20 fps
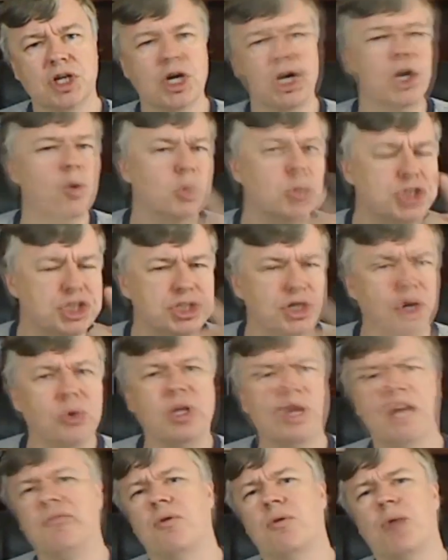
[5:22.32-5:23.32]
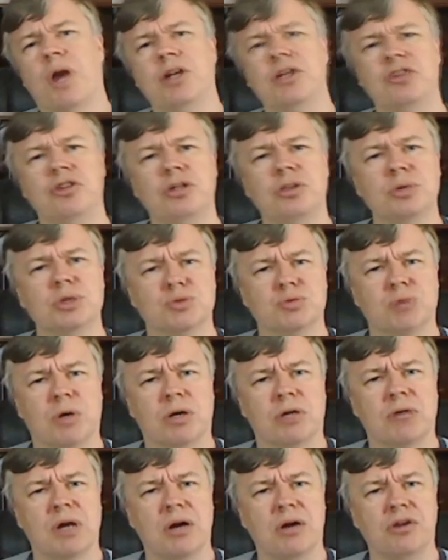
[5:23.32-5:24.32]
What you don't have a right to do is
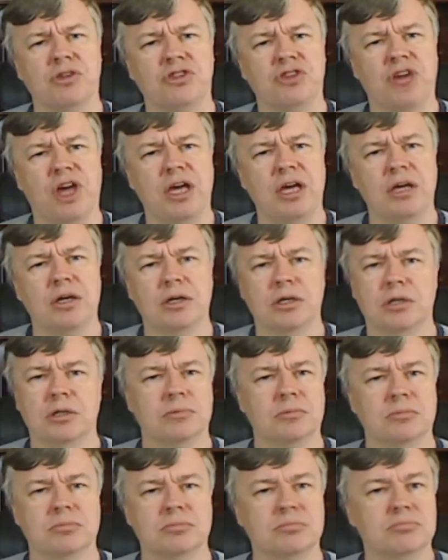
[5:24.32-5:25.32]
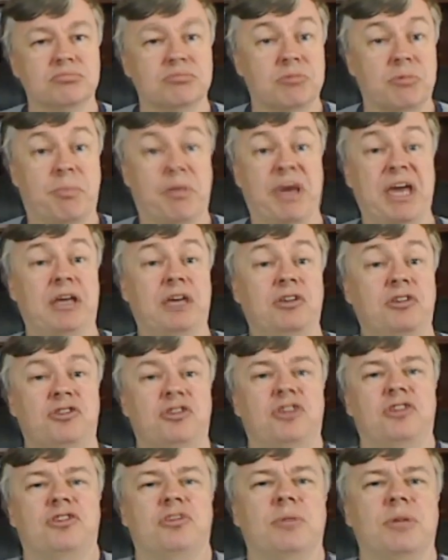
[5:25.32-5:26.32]
run around and say the banking
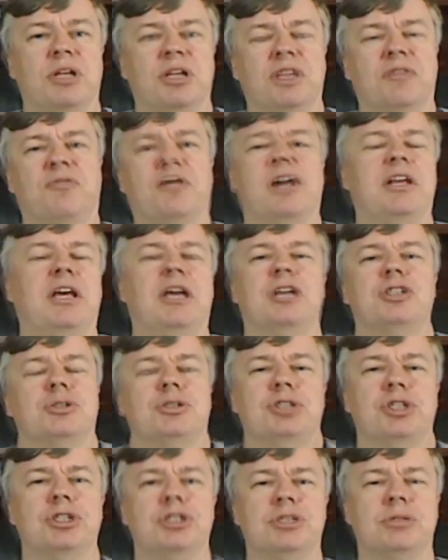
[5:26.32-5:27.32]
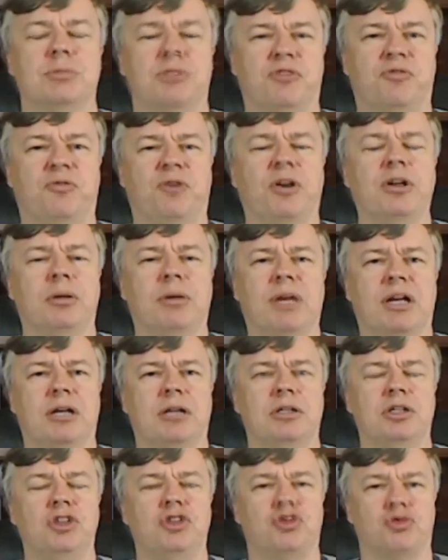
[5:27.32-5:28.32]
system and the financial system is
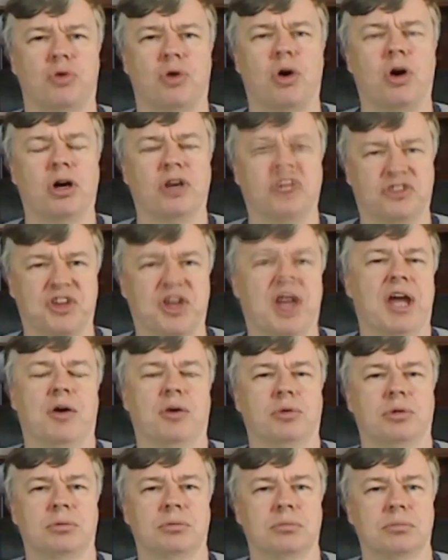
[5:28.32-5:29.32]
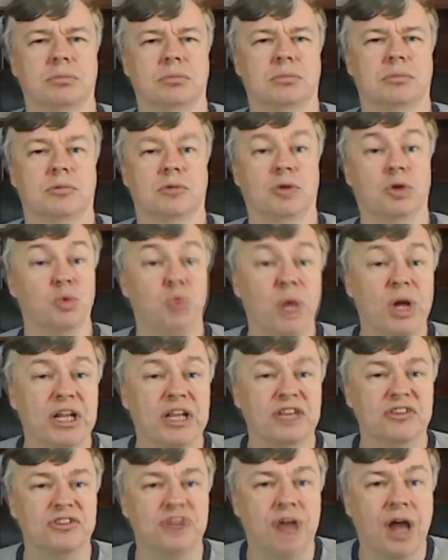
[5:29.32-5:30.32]
fundamentally strong and sound, when
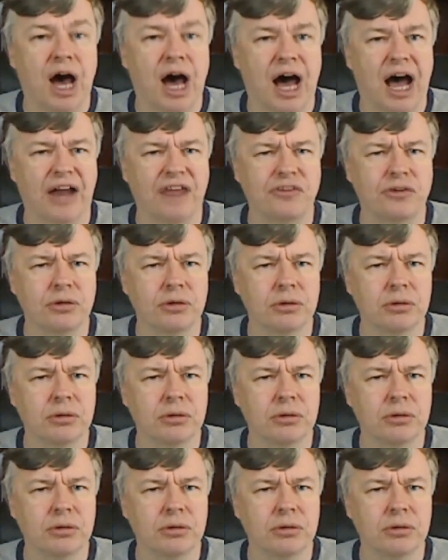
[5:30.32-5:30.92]
it's not.